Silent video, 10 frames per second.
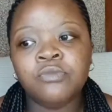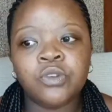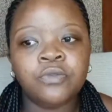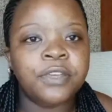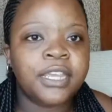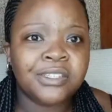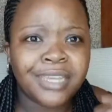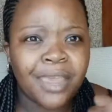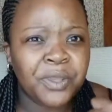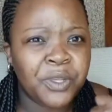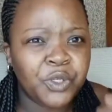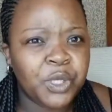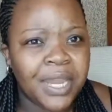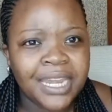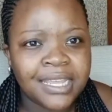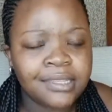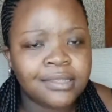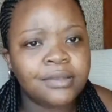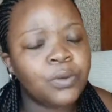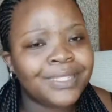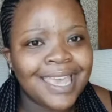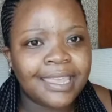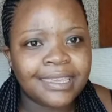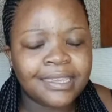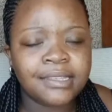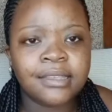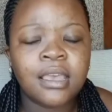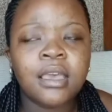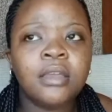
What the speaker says: Don't forget to carry your trainers, your tackies.